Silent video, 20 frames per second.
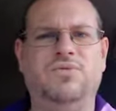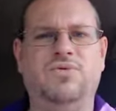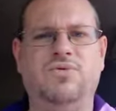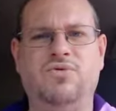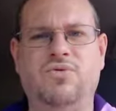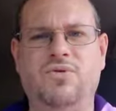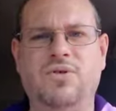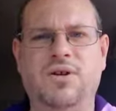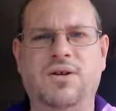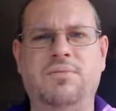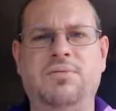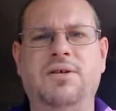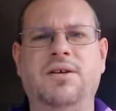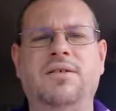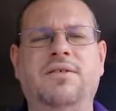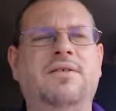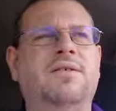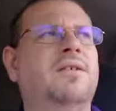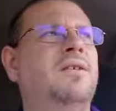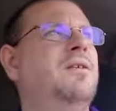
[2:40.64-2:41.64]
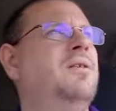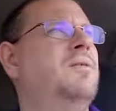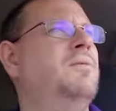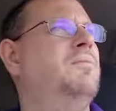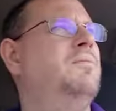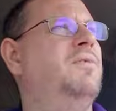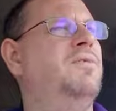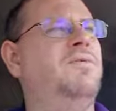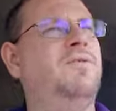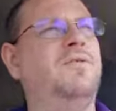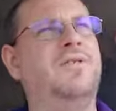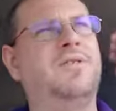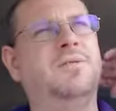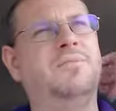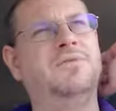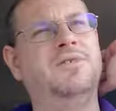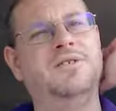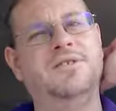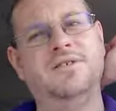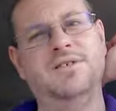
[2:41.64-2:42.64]
20 a piece. For
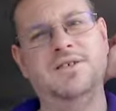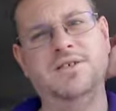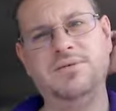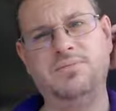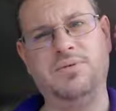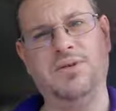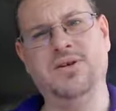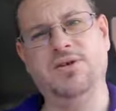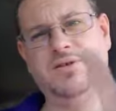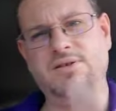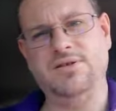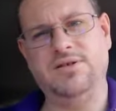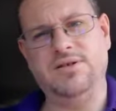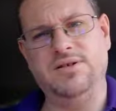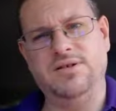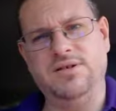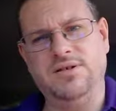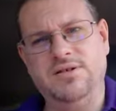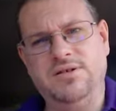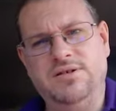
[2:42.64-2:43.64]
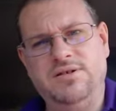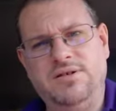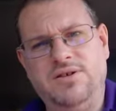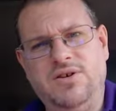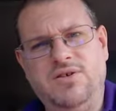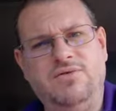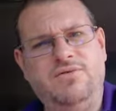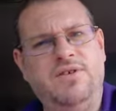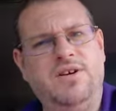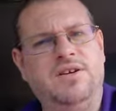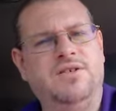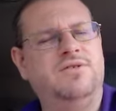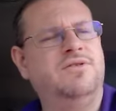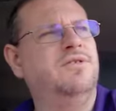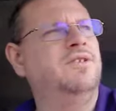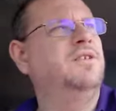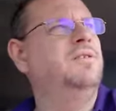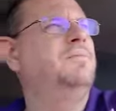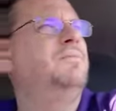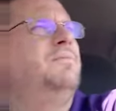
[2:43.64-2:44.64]
some reason, this Burlington Coat Factory